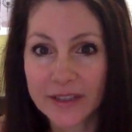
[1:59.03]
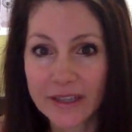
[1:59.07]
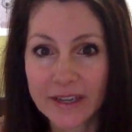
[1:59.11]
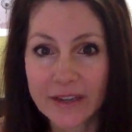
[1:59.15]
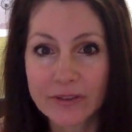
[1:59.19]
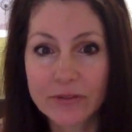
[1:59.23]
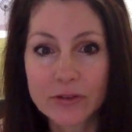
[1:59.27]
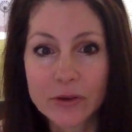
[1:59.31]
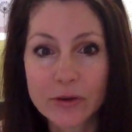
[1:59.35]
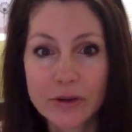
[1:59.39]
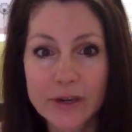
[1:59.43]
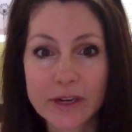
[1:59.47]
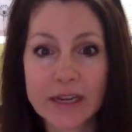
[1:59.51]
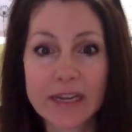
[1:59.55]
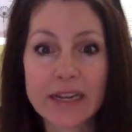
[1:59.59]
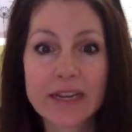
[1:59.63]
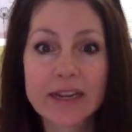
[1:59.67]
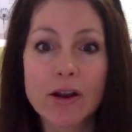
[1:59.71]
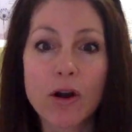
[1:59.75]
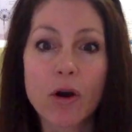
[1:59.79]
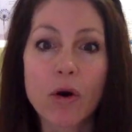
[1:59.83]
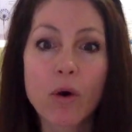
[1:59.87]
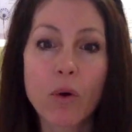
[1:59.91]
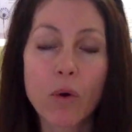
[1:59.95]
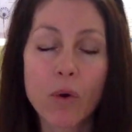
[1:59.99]
Like if you're eating
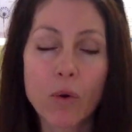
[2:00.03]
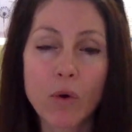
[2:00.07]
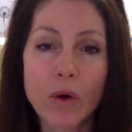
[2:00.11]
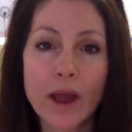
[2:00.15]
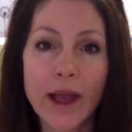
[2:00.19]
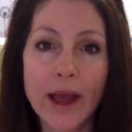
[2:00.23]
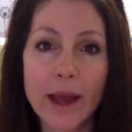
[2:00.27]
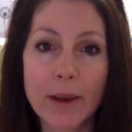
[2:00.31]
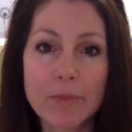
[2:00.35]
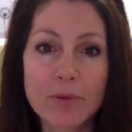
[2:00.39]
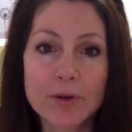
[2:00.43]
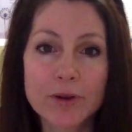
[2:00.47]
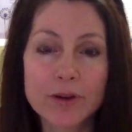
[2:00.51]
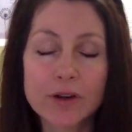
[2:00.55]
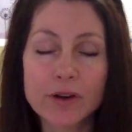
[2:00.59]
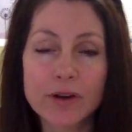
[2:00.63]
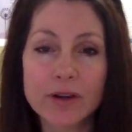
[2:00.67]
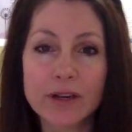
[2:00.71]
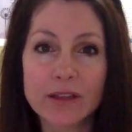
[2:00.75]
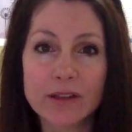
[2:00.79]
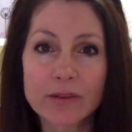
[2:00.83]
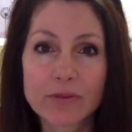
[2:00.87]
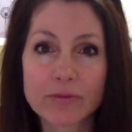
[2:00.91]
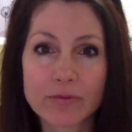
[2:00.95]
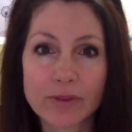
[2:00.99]
a whole apple, you're
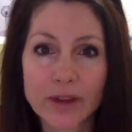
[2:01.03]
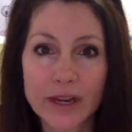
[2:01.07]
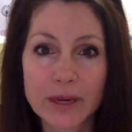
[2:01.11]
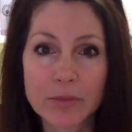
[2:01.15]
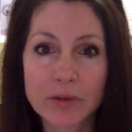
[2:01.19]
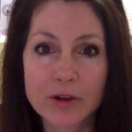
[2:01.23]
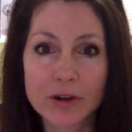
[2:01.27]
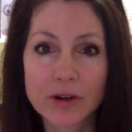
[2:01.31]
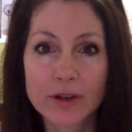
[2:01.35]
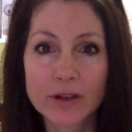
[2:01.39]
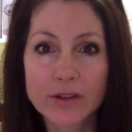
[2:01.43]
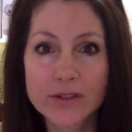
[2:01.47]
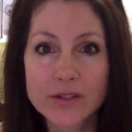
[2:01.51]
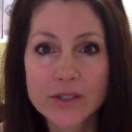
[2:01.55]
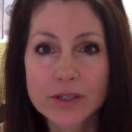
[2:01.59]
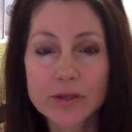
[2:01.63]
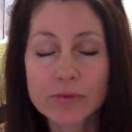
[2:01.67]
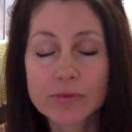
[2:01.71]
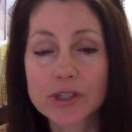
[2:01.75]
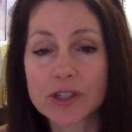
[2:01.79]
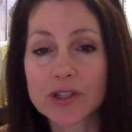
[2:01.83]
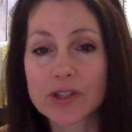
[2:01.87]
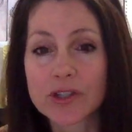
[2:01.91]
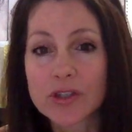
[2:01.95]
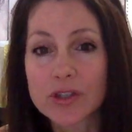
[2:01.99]
getting the fiber also,
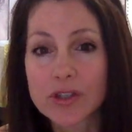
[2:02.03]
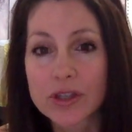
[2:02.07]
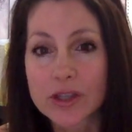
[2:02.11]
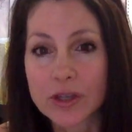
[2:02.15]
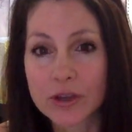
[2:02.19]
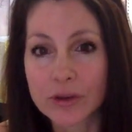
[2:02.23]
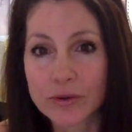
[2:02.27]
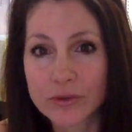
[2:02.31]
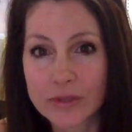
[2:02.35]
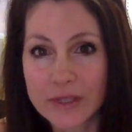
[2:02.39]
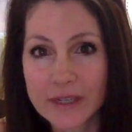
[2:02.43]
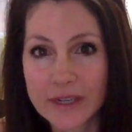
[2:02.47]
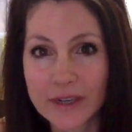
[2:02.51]
which slows